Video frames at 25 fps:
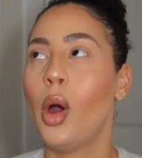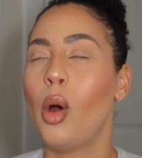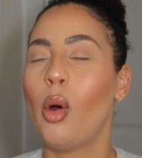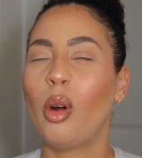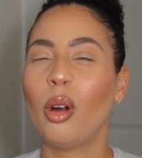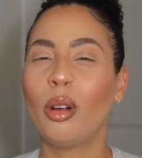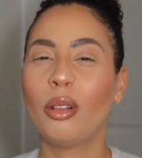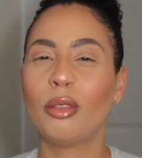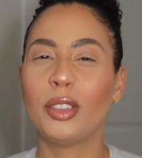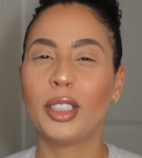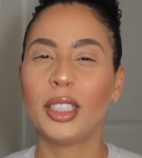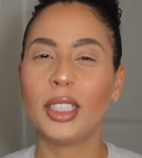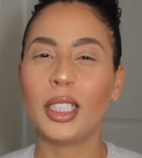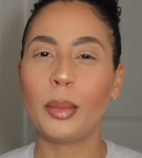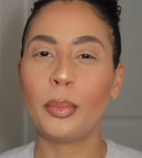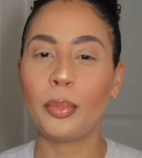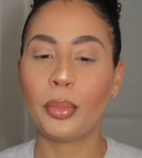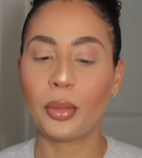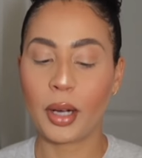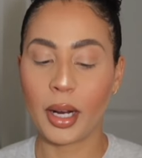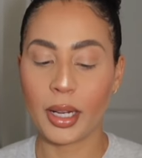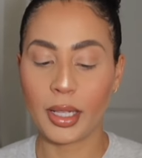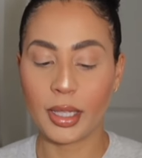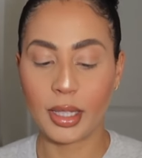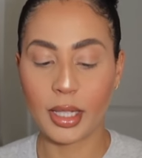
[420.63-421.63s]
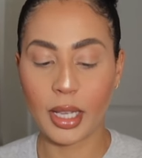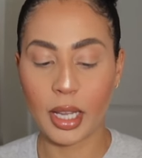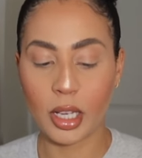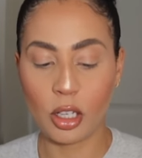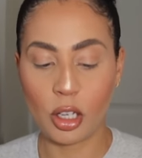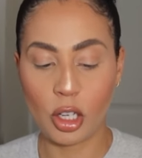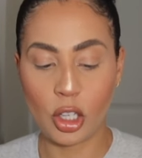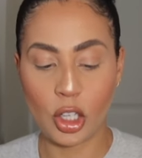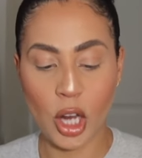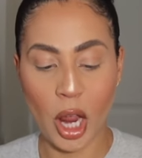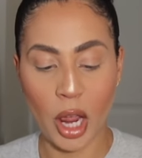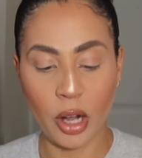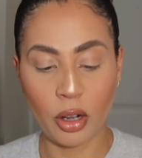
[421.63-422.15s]
or really prints in
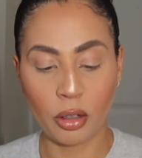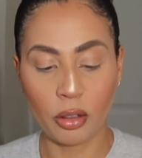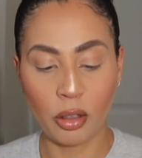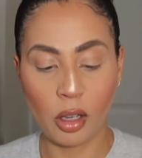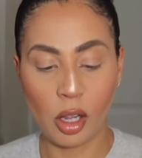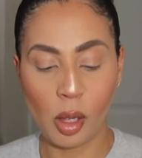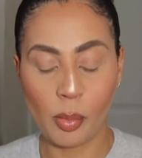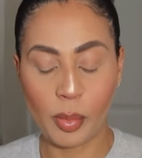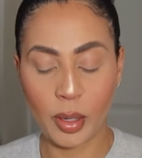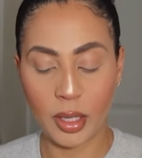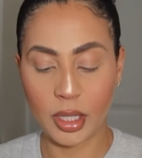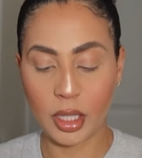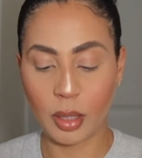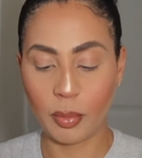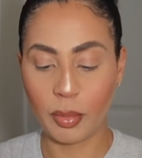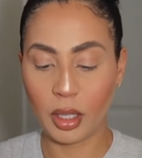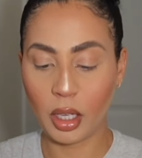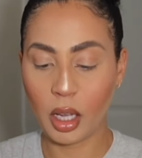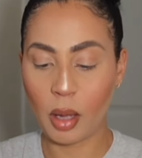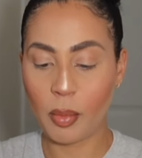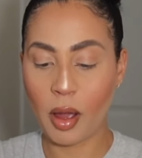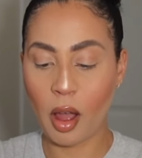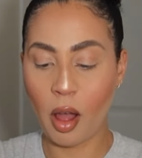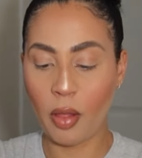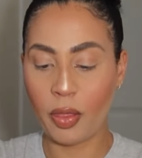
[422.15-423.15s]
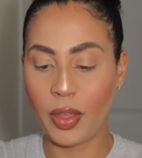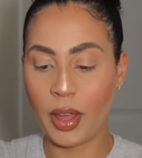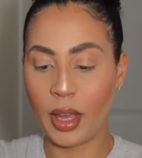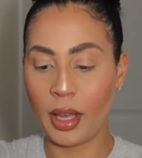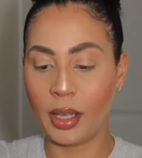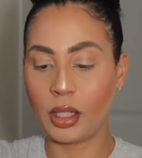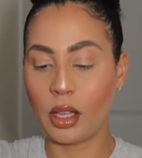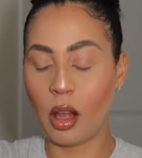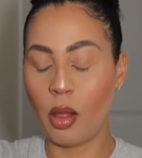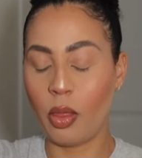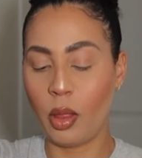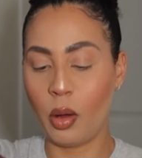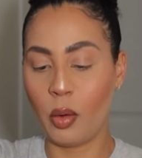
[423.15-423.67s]
general, but something about
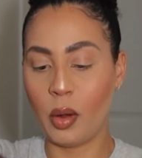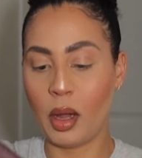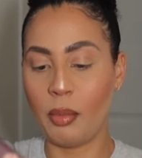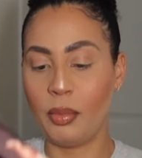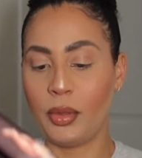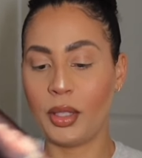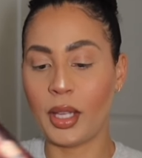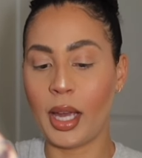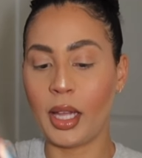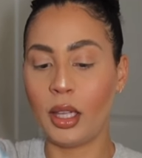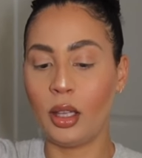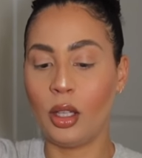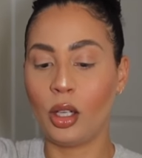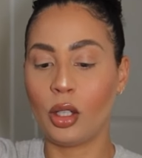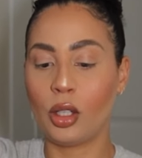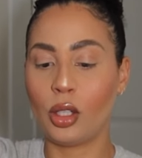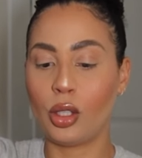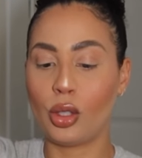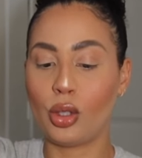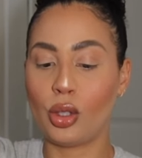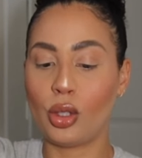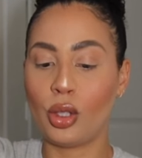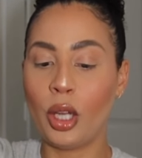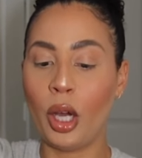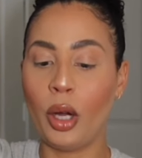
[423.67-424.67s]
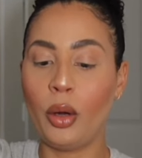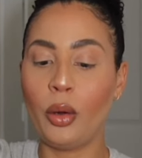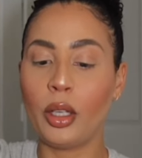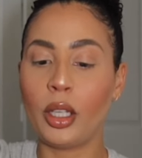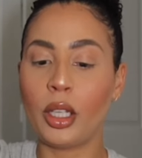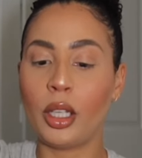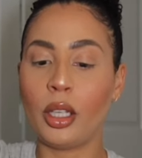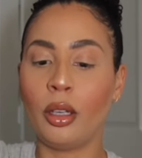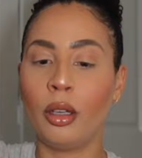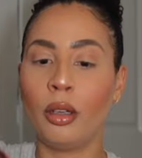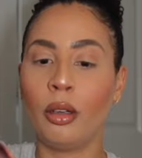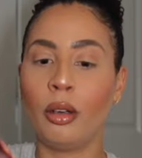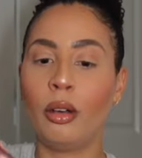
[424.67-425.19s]
this on the website looked so
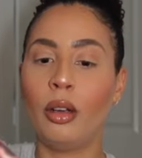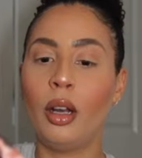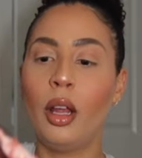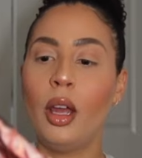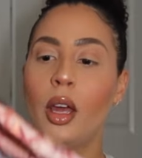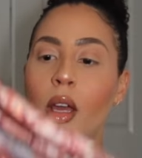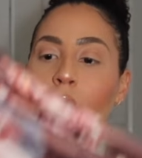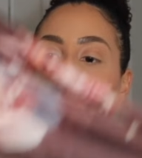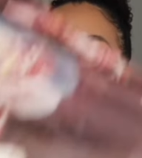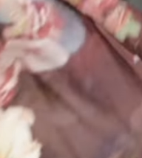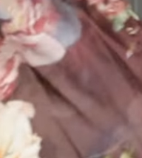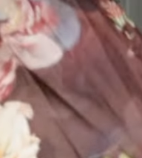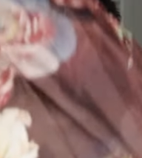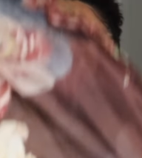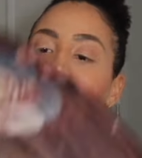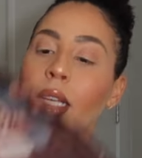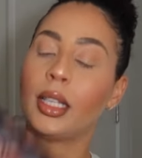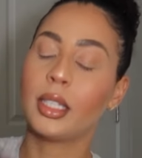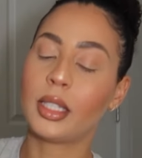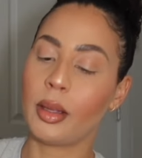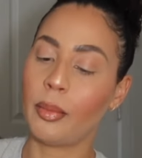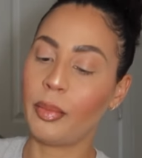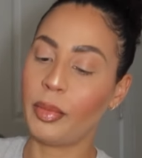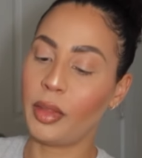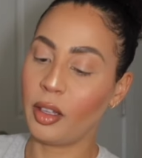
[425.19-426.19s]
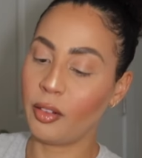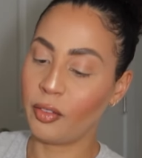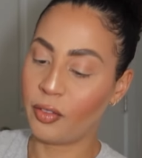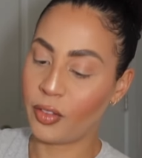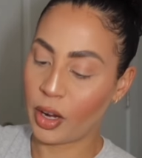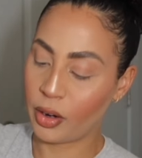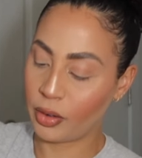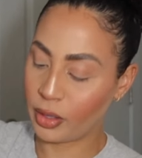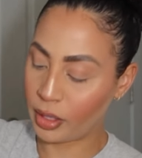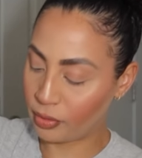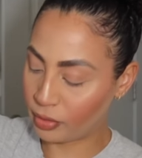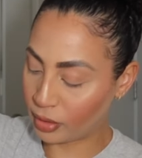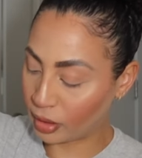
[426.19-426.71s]
cute for like something
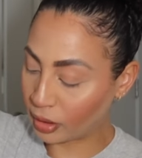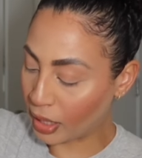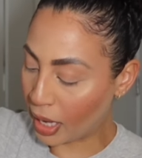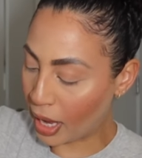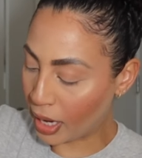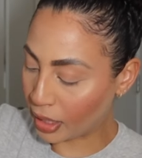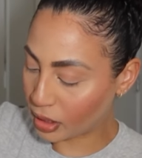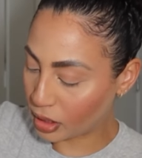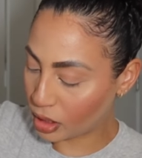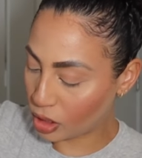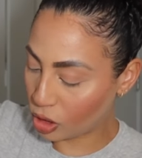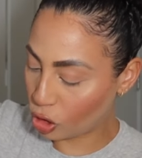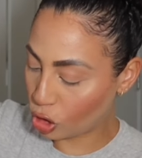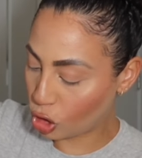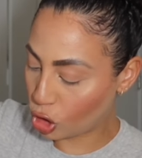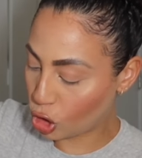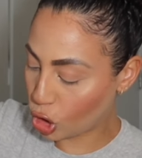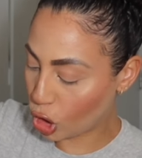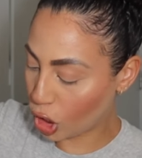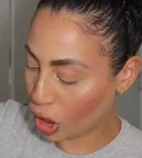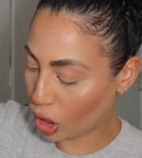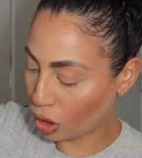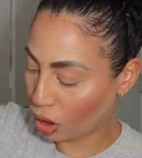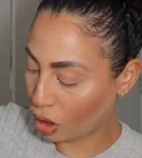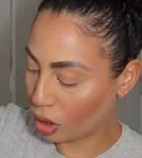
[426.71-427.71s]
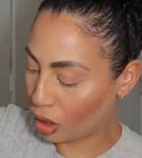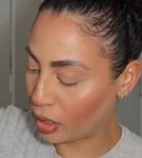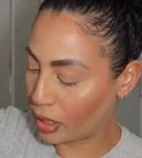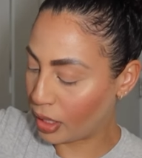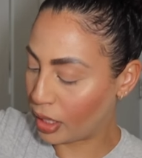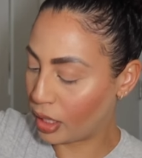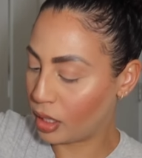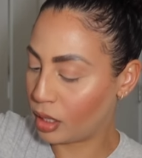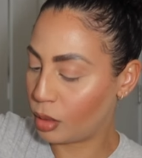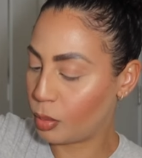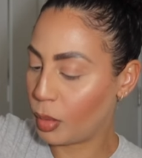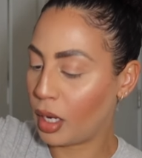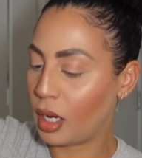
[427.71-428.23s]
very relaxed and chill. It
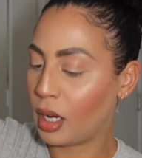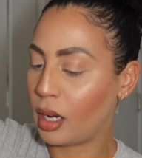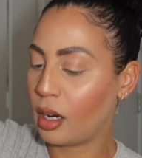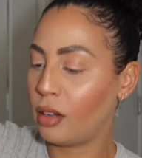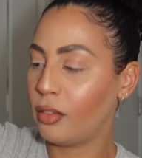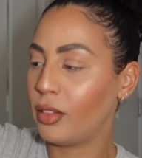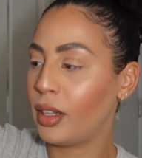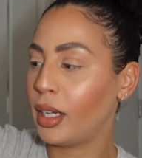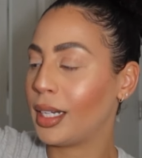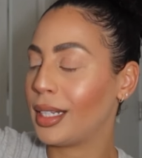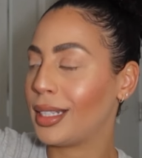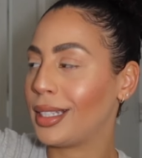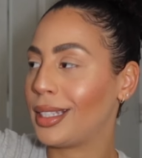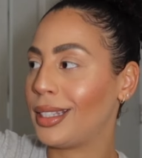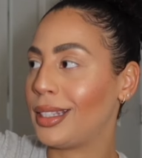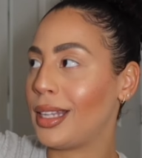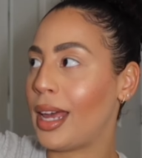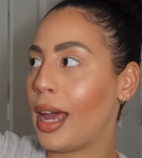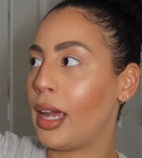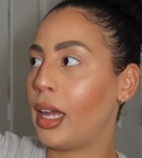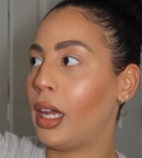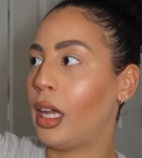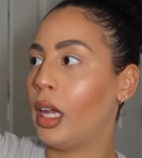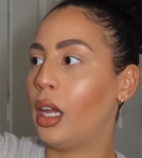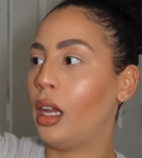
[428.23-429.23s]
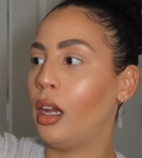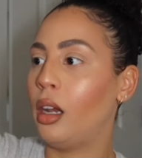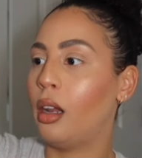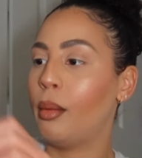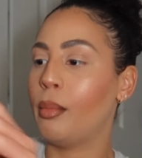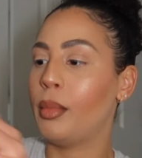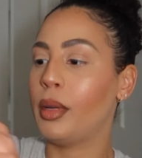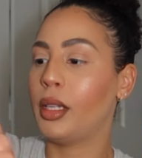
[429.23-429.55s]
is made out of like a satin